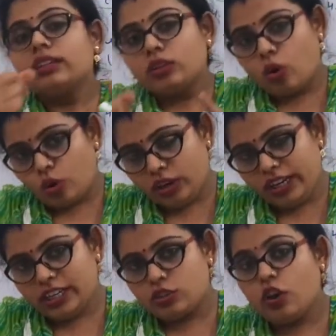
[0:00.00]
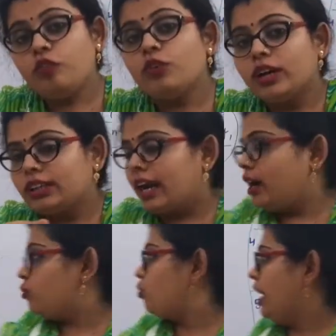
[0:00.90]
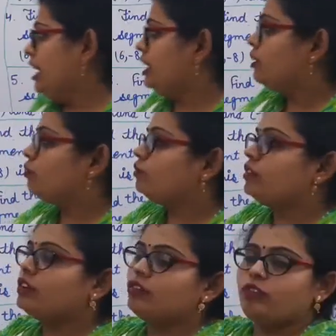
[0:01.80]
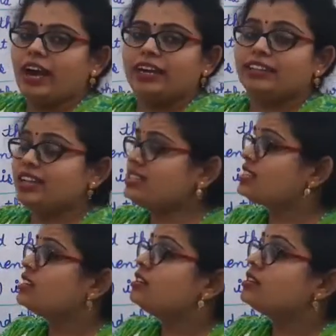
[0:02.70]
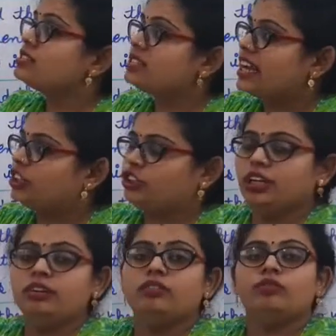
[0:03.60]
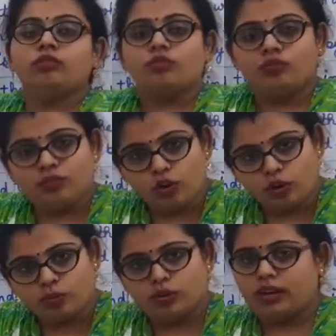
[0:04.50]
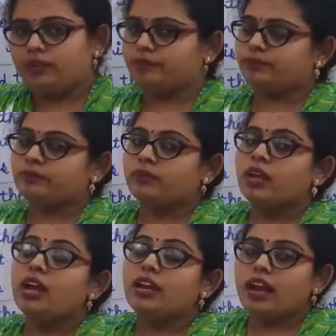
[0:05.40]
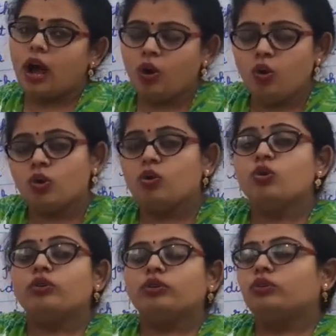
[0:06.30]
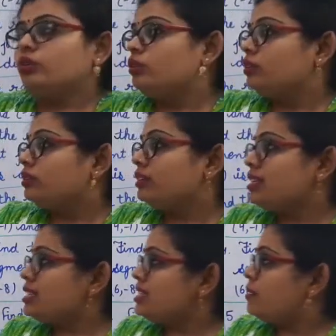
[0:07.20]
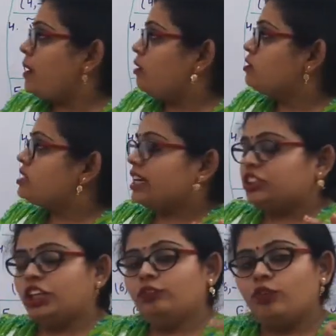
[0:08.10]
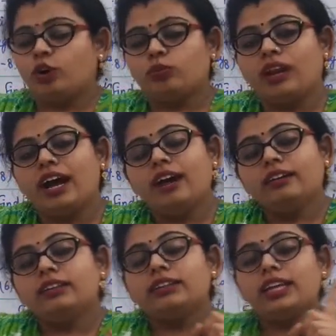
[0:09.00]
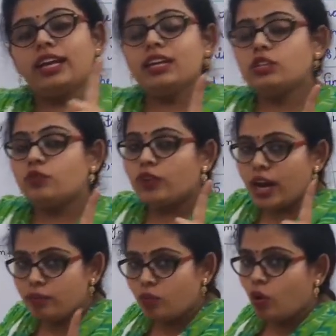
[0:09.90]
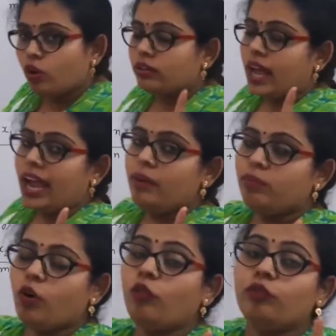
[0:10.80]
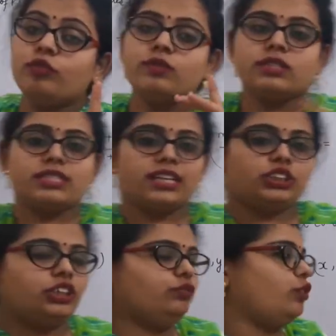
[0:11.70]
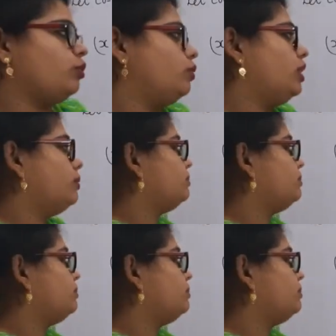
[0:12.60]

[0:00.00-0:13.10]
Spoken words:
coordinates of third point, we will find this section formula. Now this is about section formula. There is one more type of section formula.